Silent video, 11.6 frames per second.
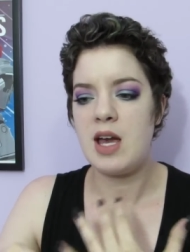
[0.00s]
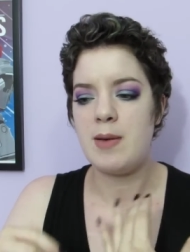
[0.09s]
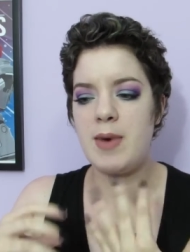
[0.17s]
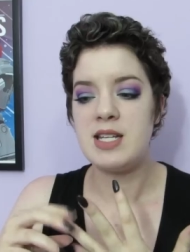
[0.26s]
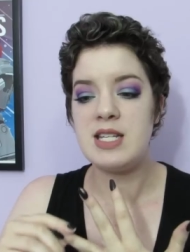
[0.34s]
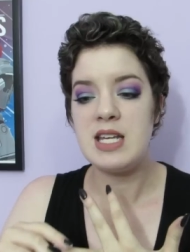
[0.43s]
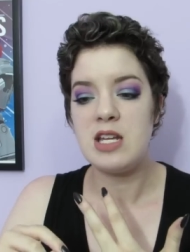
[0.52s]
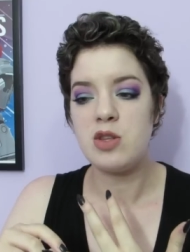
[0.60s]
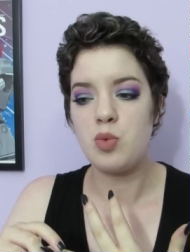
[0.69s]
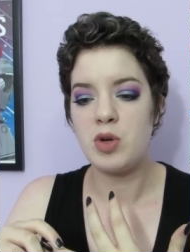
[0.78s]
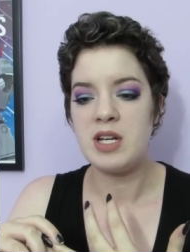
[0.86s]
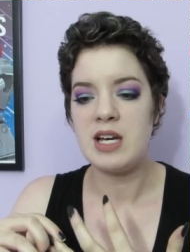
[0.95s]
and my
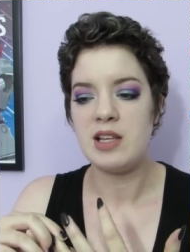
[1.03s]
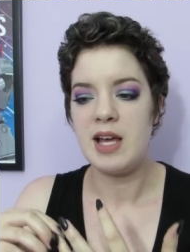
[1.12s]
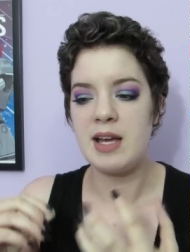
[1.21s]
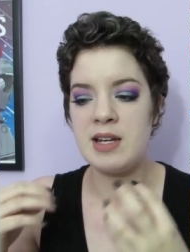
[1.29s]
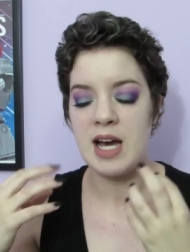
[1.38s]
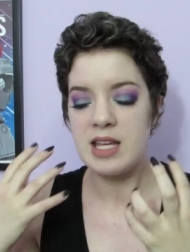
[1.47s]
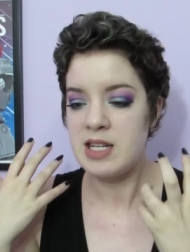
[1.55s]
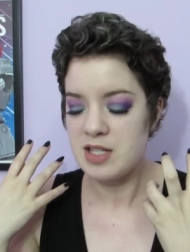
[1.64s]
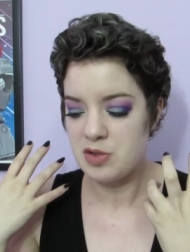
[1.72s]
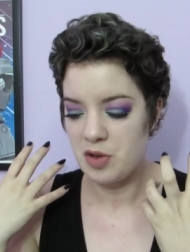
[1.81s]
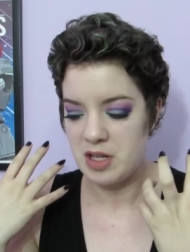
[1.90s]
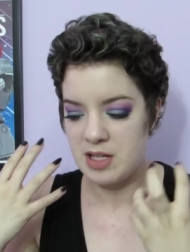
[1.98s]
teeth would get like, not
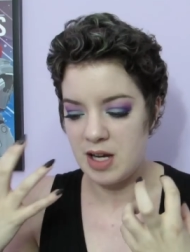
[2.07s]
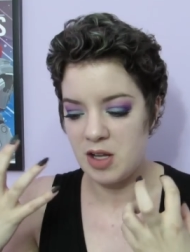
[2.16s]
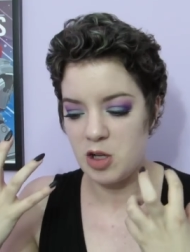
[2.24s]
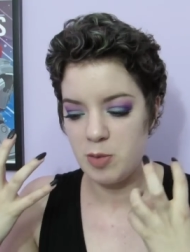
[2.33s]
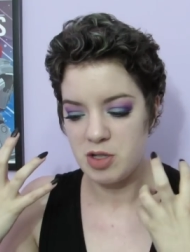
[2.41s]
necessarily yellow,